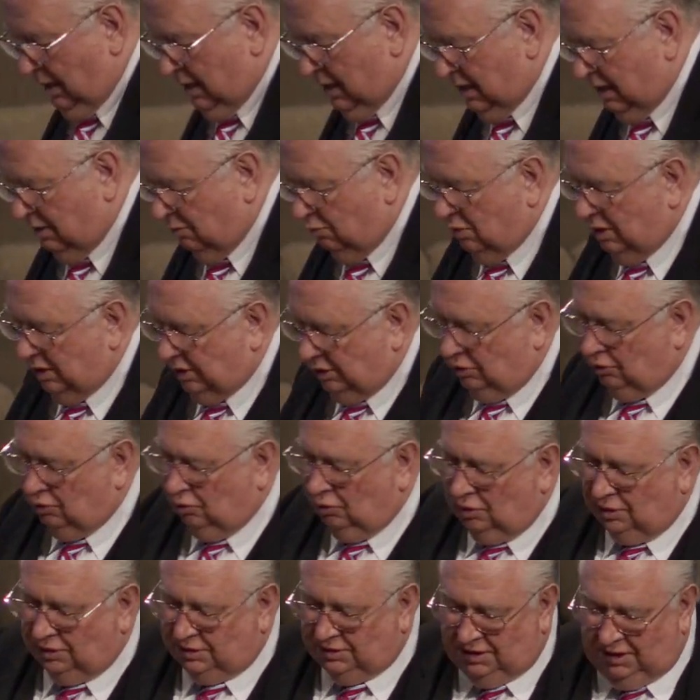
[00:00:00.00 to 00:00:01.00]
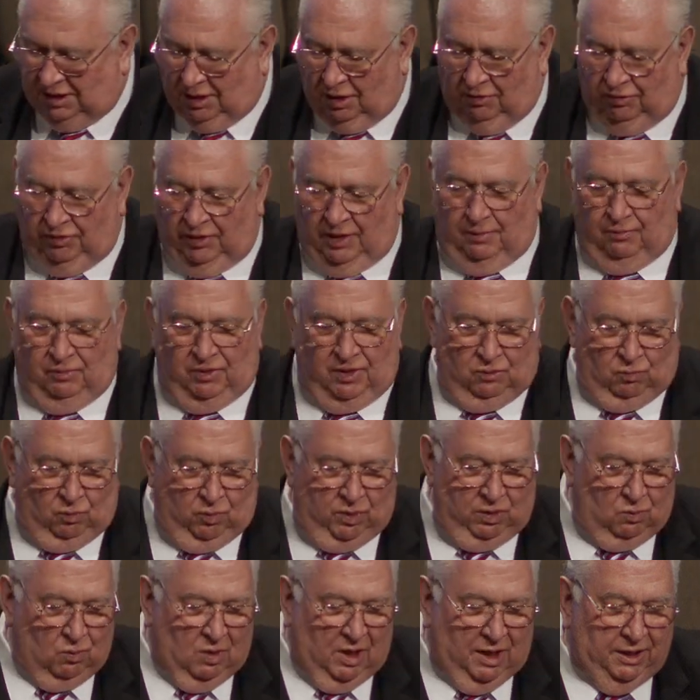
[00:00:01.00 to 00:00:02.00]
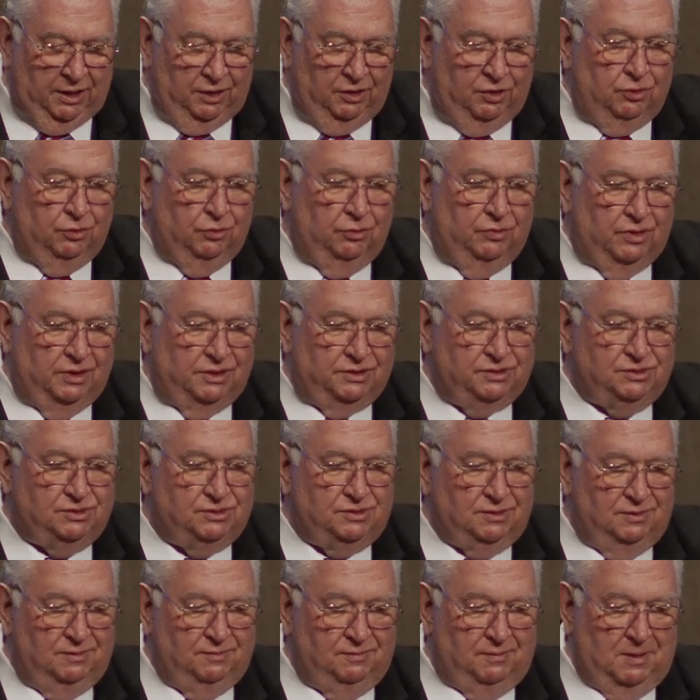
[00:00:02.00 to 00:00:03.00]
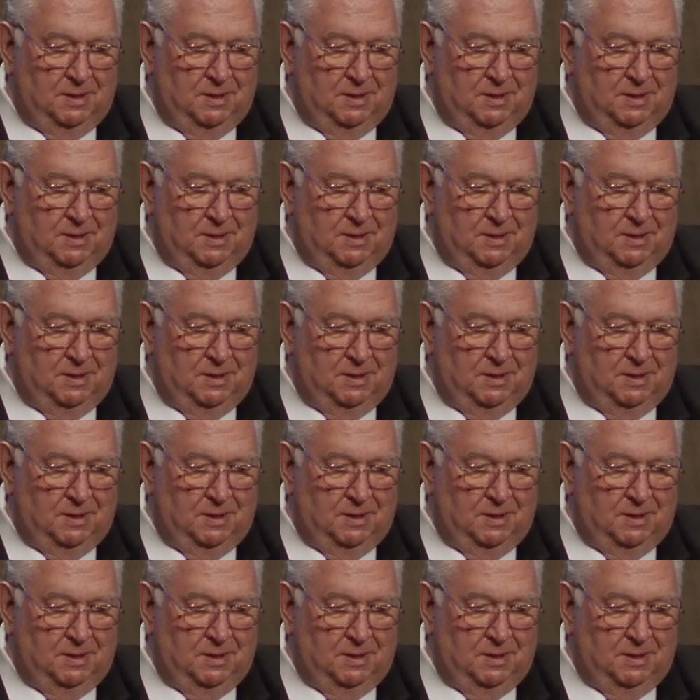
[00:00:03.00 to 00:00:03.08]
and I want you to tell them that we want to do this.